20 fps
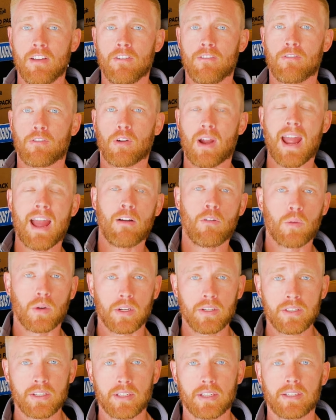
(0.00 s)
for
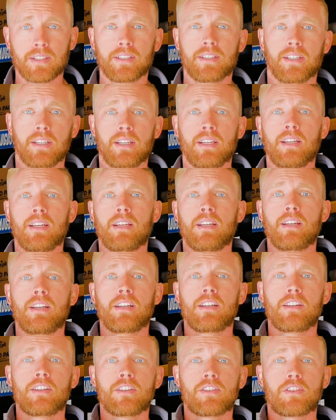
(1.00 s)
hours.
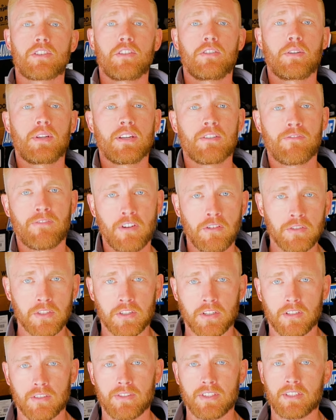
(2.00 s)
So you get phone
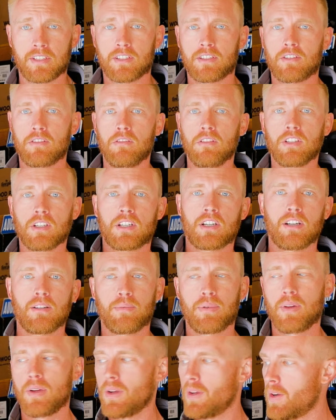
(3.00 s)
service to look
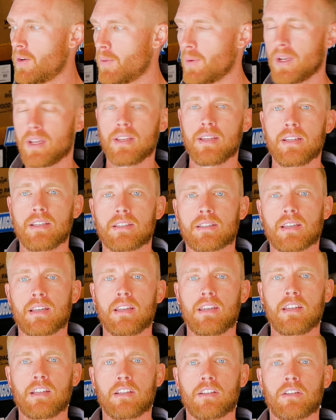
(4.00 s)
up what it is,
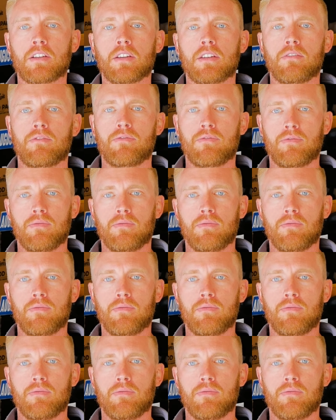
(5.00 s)
and it could have,